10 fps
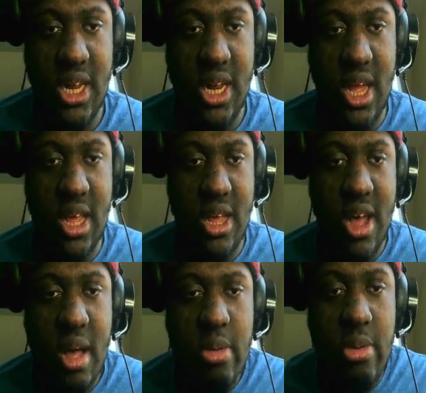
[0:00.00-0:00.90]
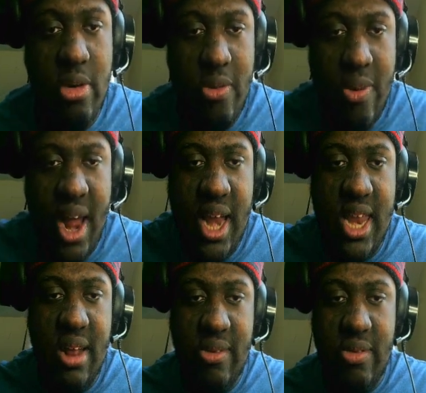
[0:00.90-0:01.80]
uh, y'all remember when I
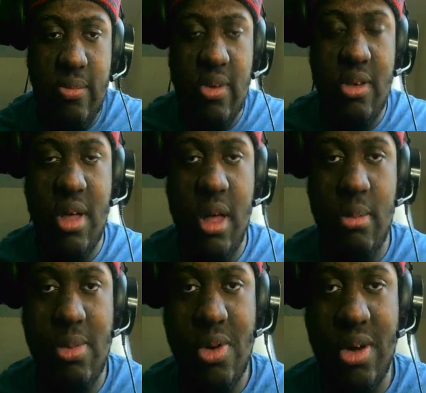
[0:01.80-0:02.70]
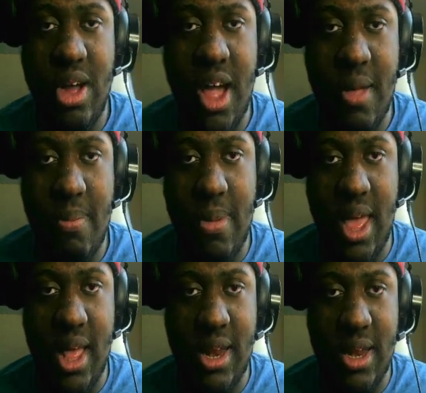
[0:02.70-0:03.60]
did a review of Mortal Kombat,